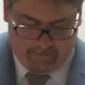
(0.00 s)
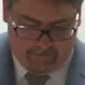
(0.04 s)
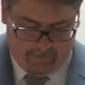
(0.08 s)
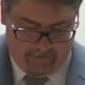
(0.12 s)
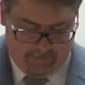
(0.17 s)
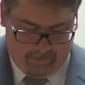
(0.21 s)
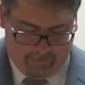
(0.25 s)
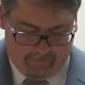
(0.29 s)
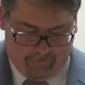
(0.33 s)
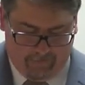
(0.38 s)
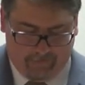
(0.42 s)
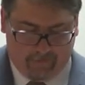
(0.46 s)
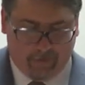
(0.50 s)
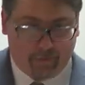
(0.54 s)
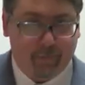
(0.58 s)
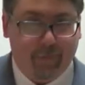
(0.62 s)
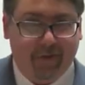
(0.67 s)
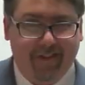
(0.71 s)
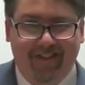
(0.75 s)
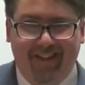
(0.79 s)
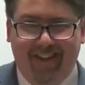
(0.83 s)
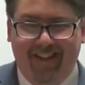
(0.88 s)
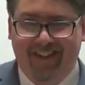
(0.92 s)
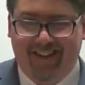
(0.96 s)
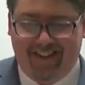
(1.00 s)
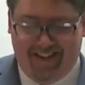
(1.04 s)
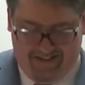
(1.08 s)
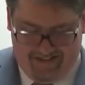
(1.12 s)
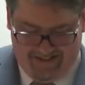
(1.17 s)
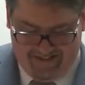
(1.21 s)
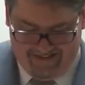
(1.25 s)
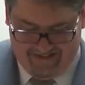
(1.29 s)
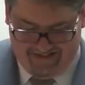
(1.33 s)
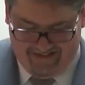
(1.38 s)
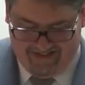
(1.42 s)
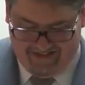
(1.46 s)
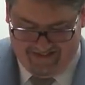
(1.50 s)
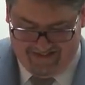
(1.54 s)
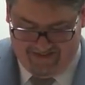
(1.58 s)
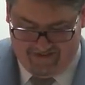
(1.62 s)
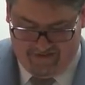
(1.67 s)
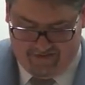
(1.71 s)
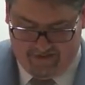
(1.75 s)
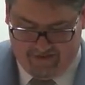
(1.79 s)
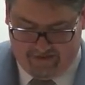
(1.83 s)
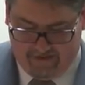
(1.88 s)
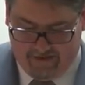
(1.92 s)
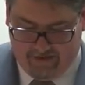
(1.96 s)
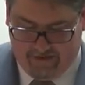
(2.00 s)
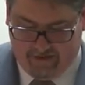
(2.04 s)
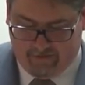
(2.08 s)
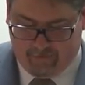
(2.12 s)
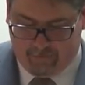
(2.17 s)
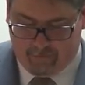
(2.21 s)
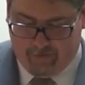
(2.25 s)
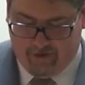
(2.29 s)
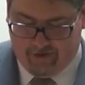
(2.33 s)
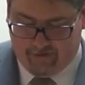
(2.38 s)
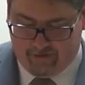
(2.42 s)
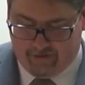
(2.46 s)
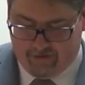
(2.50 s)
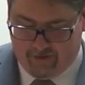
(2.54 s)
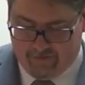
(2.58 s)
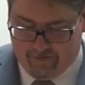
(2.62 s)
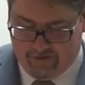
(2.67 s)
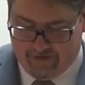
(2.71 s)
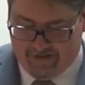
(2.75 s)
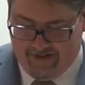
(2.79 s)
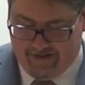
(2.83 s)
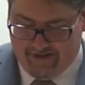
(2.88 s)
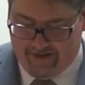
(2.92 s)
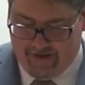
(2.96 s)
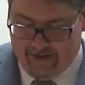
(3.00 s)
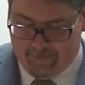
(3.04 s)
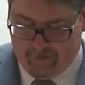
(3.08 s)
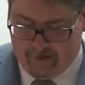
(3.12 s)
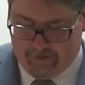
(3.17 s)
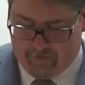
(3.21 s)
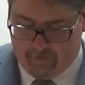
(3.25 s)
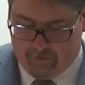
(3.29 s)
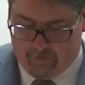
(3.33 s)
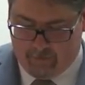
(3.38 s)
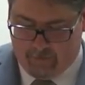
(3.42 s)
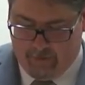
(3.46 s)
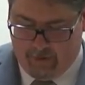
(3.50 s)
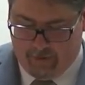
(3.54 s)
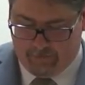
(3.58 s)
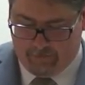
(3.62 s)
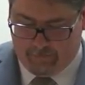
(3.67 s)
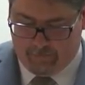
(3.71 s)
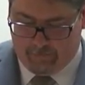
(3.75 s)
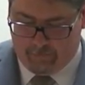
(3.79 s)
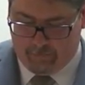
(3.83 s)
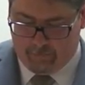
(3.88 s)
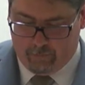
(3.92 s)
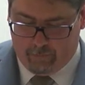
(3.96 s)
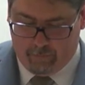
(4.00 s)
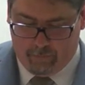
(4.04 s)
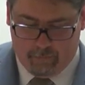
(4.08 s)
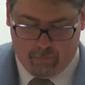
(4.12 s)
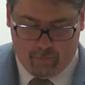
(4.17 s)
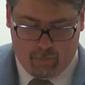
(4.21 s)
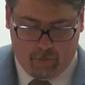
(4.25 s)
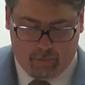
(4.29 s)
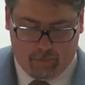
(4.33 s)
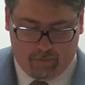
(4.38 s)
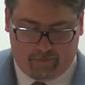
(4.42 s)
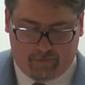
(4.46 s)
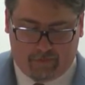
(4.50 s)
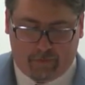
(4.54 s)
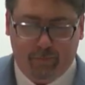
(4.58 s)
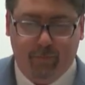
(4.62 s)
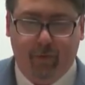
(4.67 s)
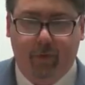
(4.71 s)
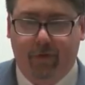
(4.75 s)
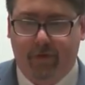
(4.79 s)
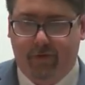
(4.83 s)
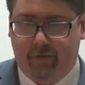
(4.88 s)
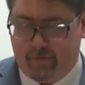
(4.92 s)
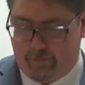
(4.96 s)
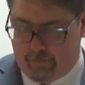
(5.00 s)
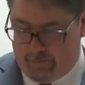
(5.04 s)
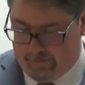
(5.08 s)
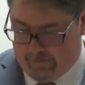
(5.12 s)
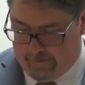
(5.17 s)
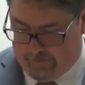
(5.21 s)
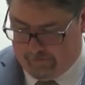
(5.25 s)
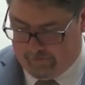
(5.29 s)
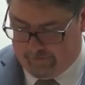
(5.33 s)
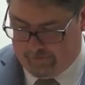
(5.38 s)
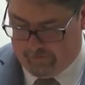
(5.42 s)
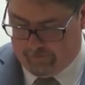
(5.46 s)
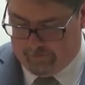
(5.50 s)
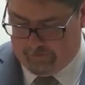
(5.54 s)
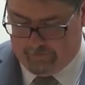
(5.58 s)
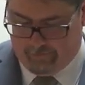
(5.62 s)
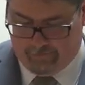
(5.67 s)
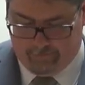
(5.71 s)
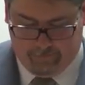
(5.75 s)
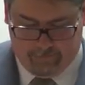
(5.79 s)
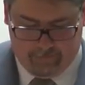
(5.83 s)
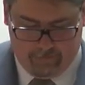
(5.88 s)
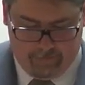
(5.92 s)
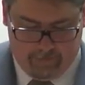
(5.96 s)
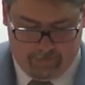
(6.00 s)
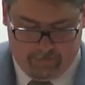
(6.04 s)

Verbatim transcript: This is a particularly tantric expression of a dynamic that runs through most Buddhist traditions.